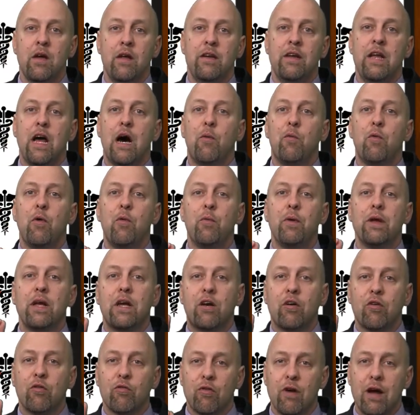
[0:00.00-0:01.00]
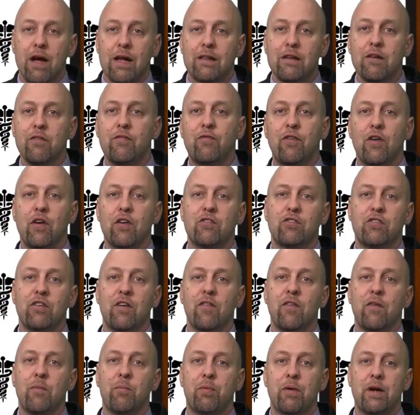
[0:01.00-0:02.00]
Now, when we correct the function
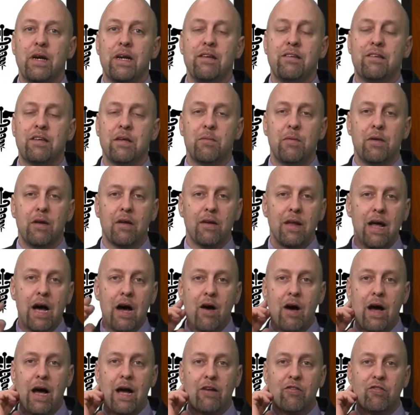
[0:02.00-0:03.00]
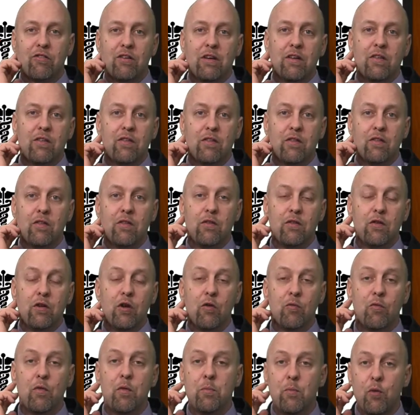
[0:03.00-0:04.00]
of the brainstem and allow actually, you
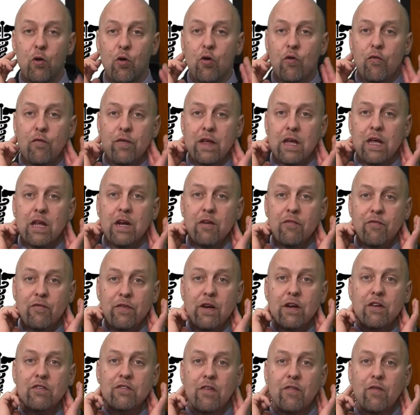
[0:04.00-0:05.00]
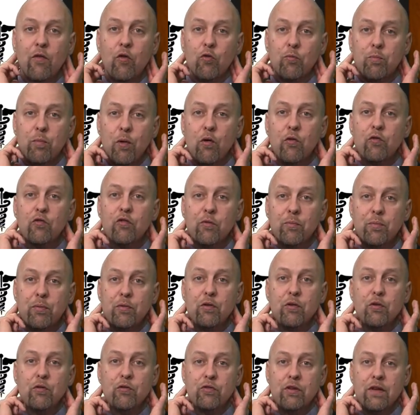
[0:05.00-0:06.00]
know, remove the interference that those bones are
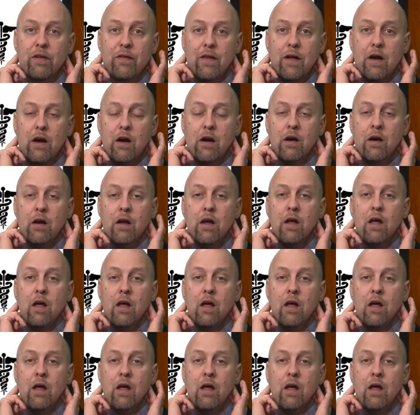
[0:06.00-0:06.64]
producing there